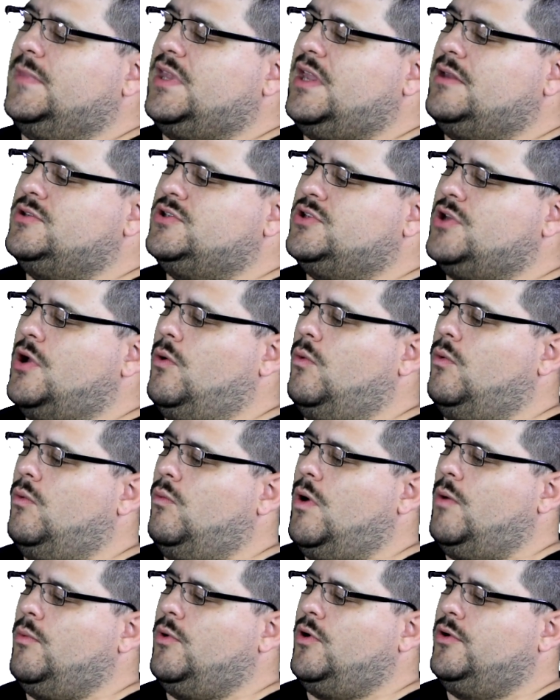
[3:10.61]
So
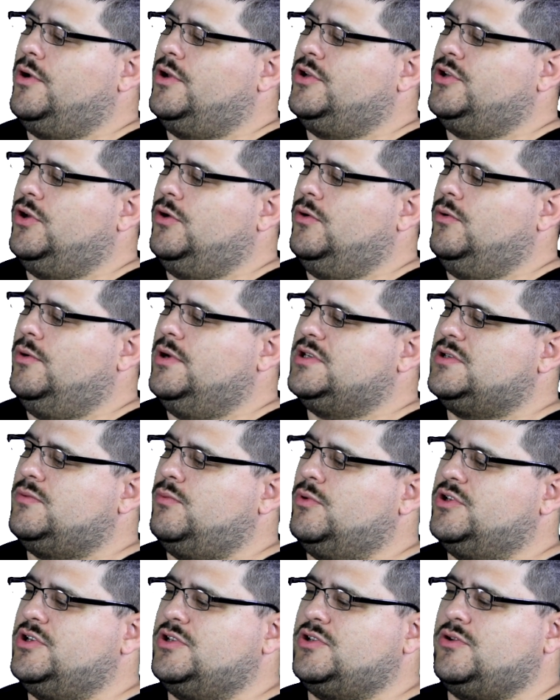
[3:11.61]
what we're going to do is
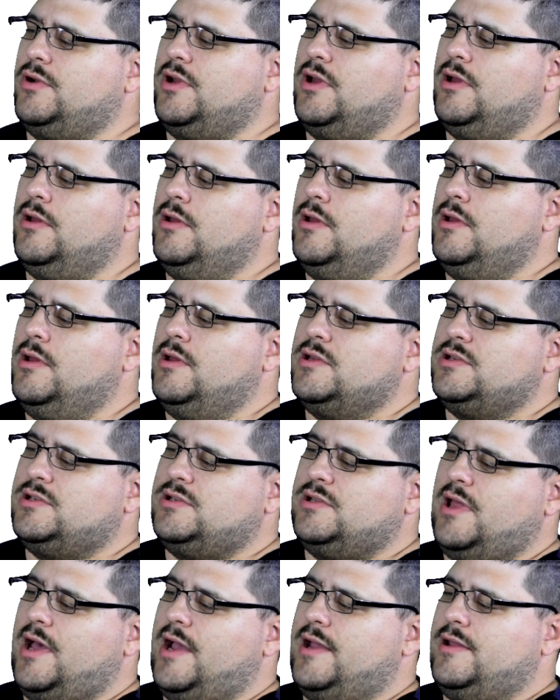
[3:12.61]
we're just going to
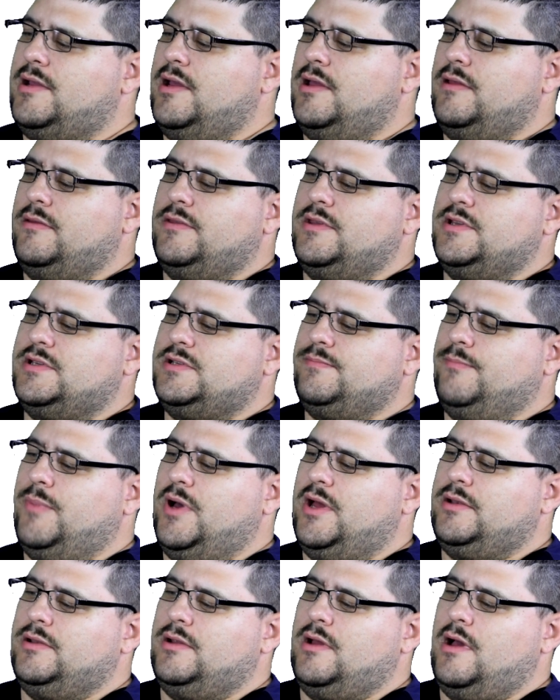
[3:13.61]
slide this
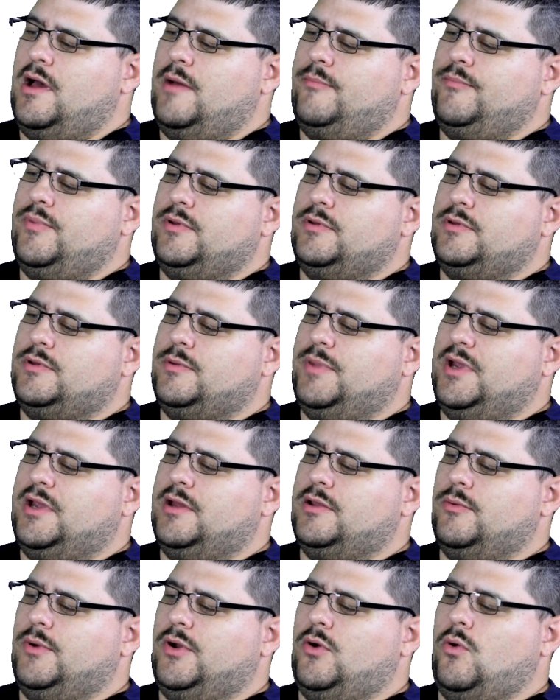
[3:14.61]
button up to
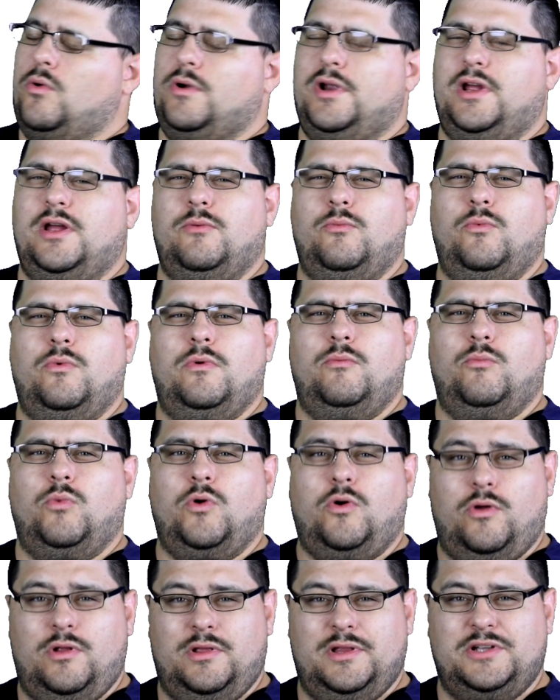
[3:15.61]
begin the recording, and we're
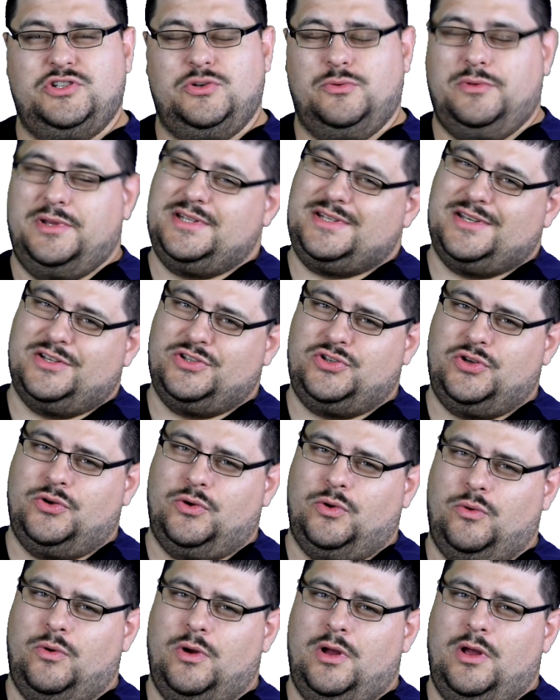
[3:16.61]
going to let you listen
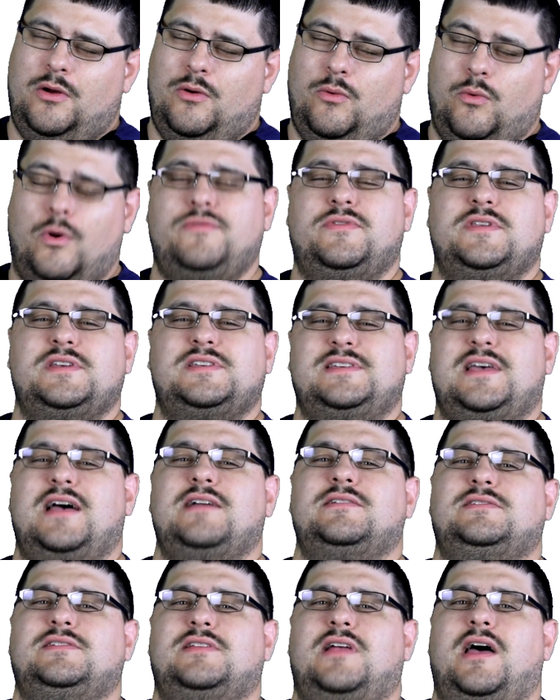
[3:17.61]
to what this
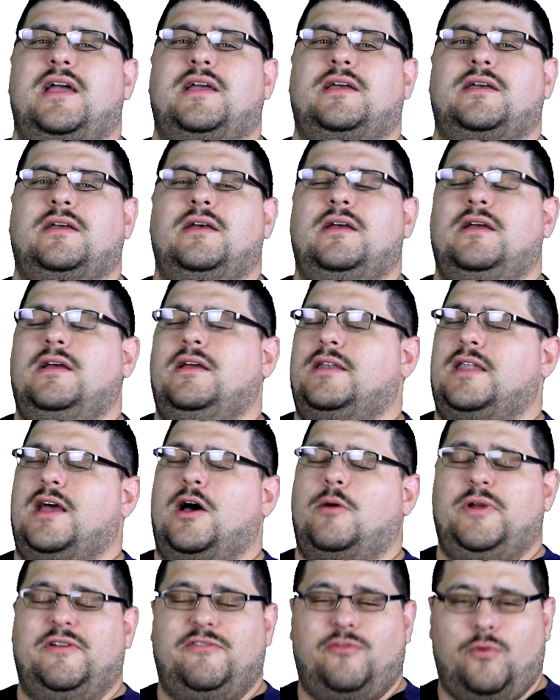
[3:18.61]
sounds like.
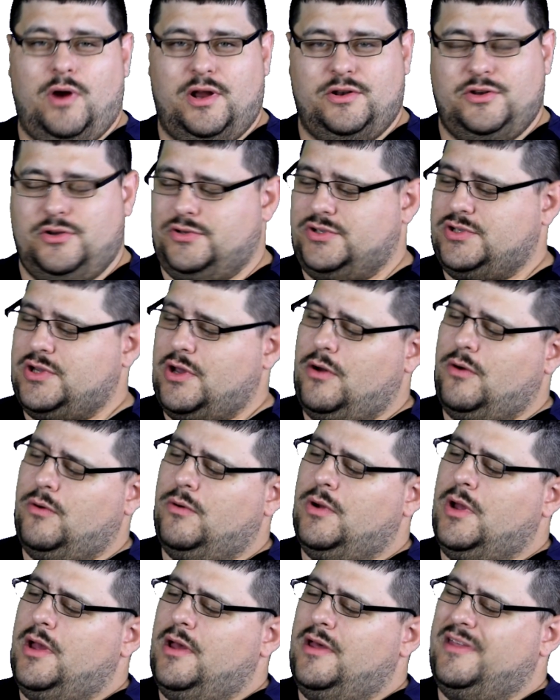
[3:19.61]
Now, before I do
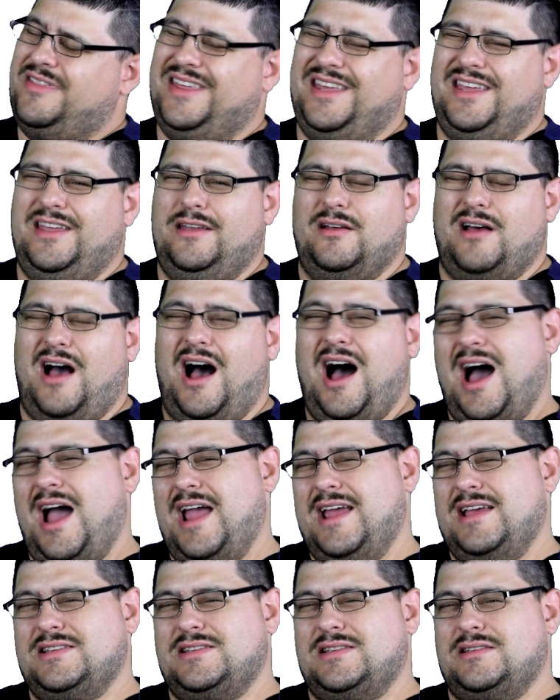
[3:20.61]
so, the
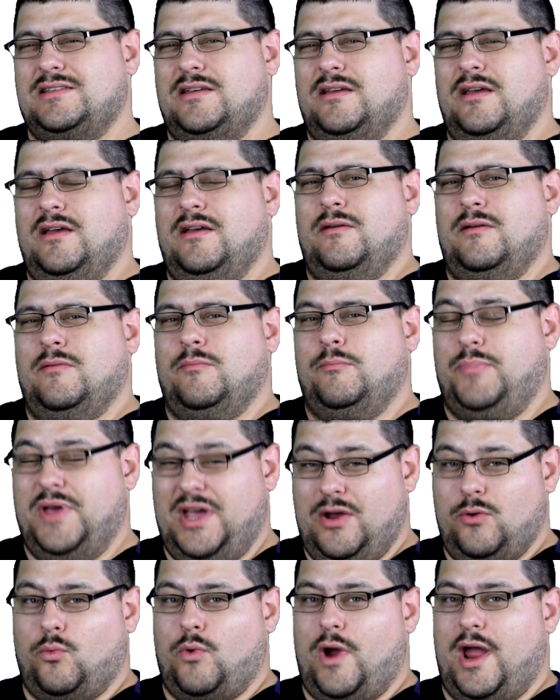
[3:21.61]
highest
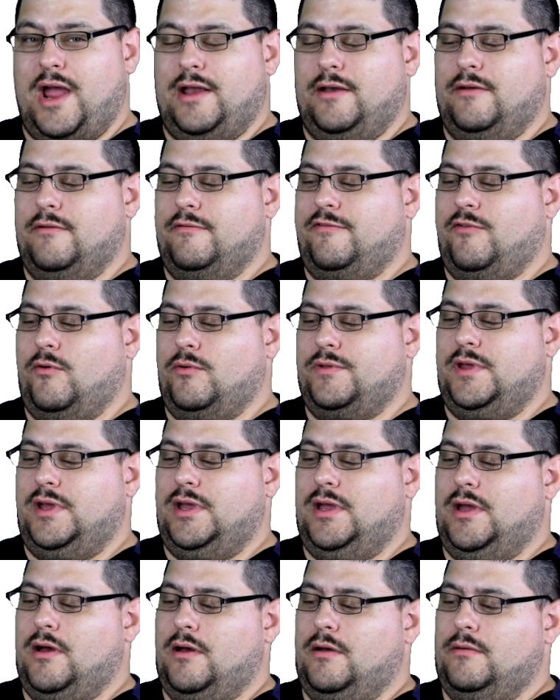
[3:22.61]
bit rate for
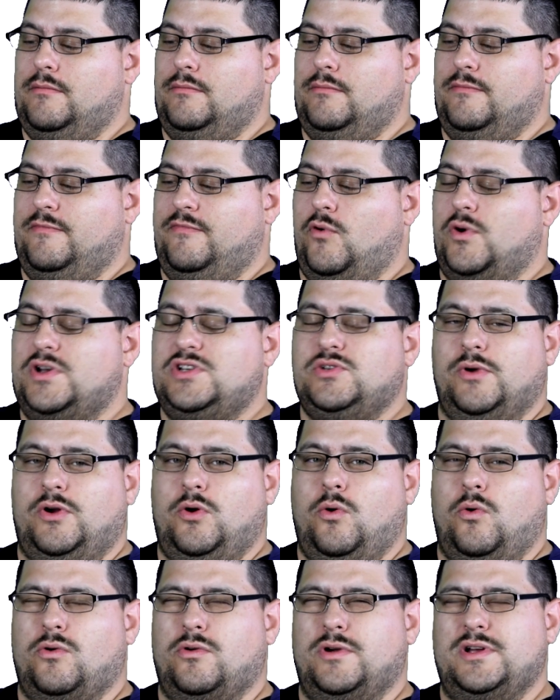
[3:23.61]
the voice
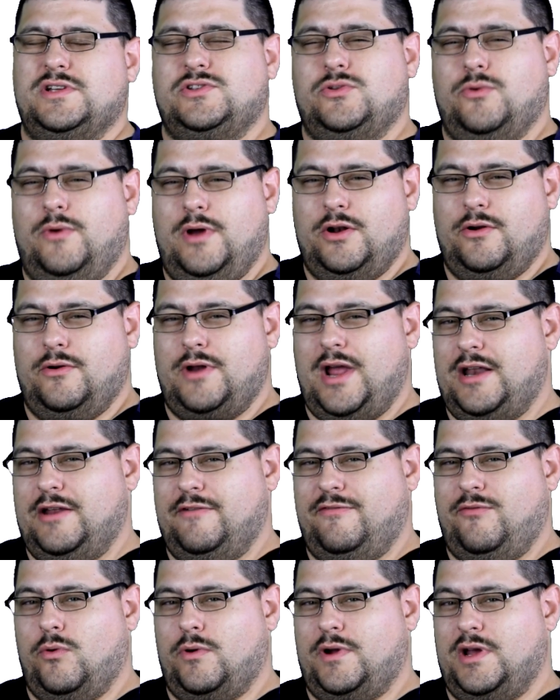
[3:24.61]
recorder is
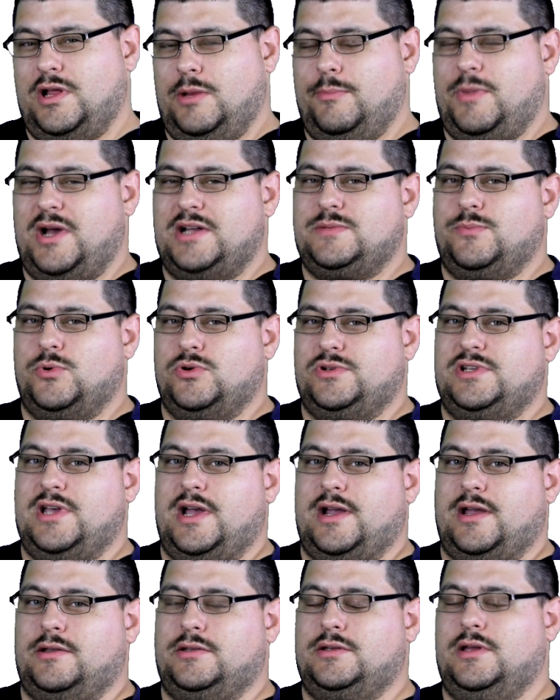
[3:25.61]
384 kilobytes per
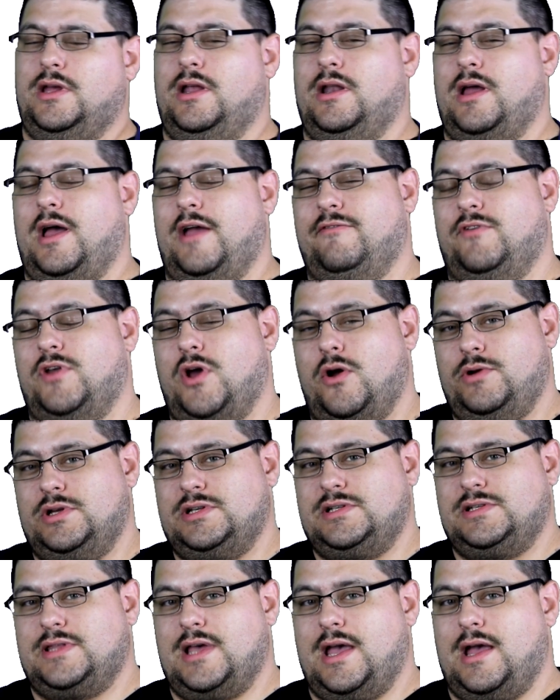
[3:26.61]
second. And I've
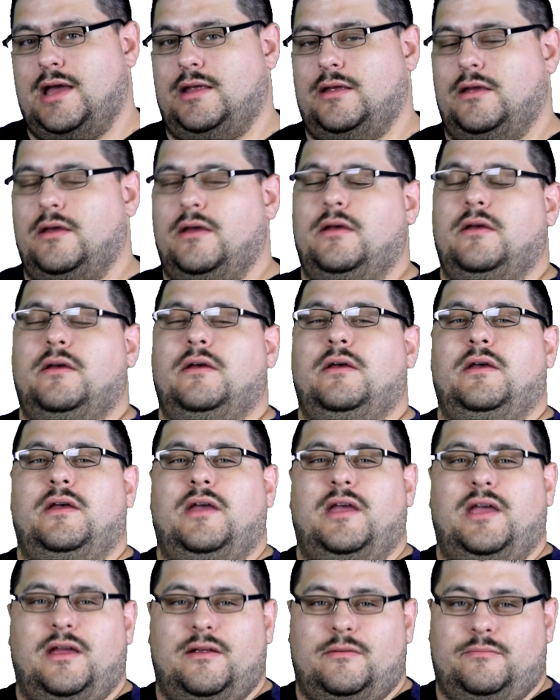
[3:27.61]
noticed that
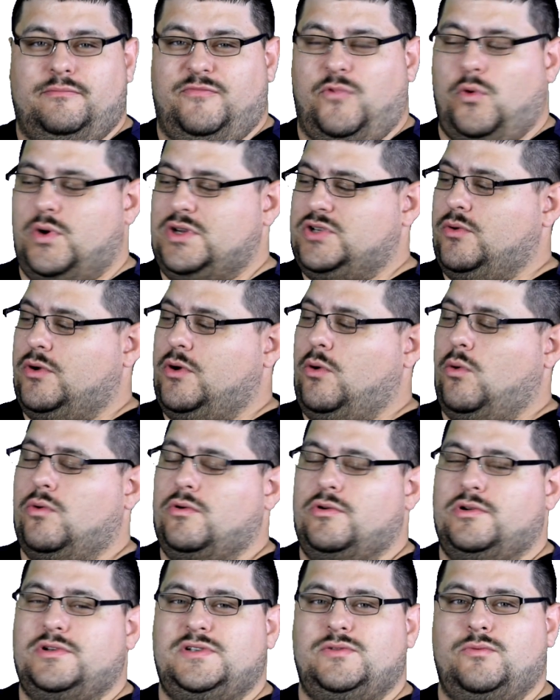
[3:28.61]
in voice
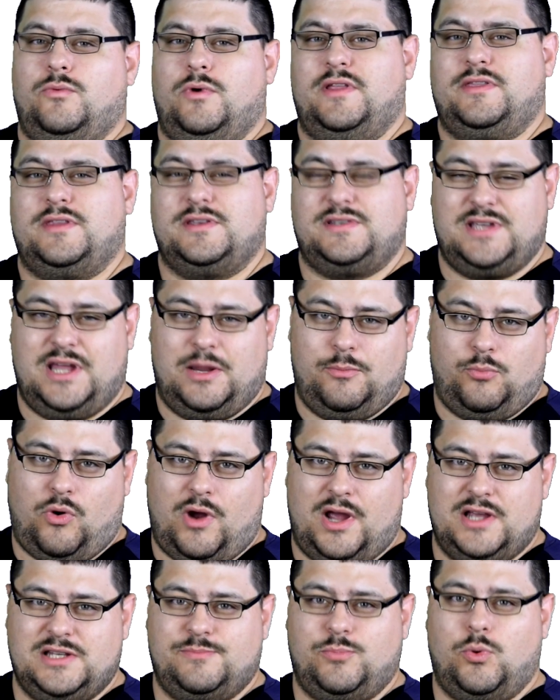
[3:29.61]
recorders at the same
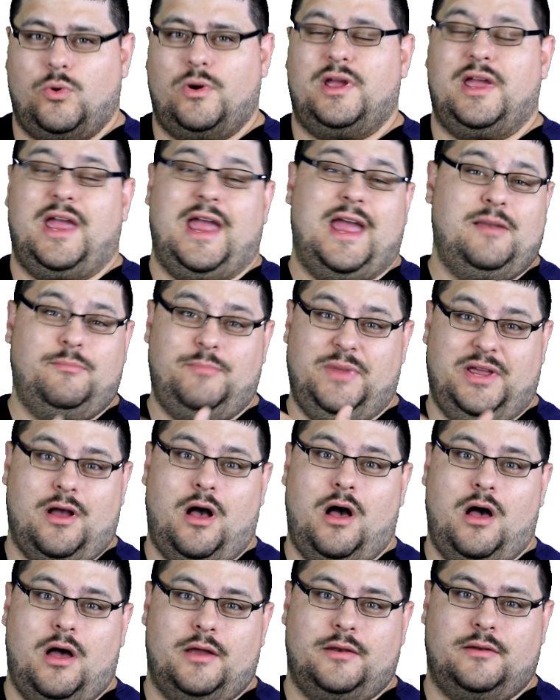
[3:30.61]
price point and
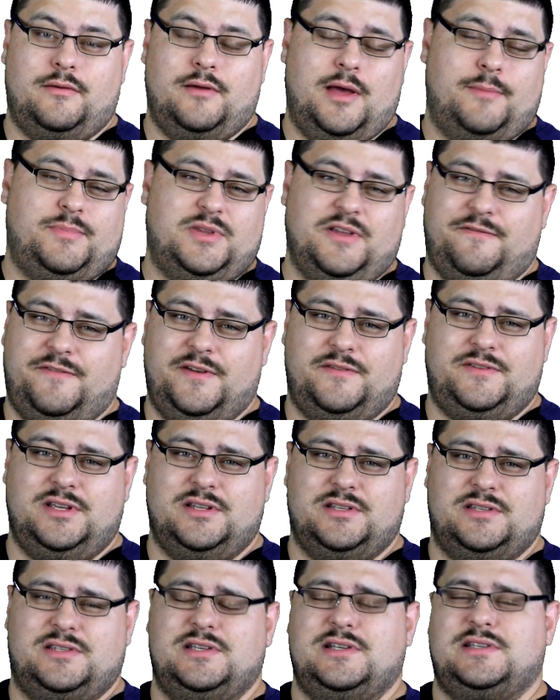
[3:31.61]
beyond, up to $50
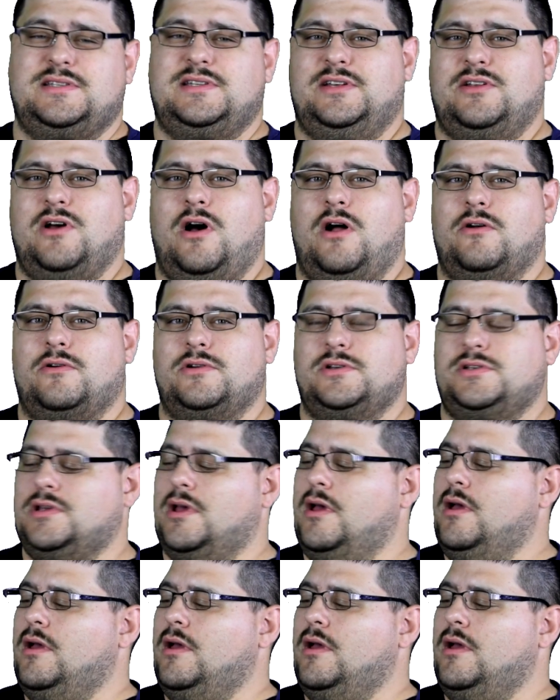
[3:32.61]
and $60,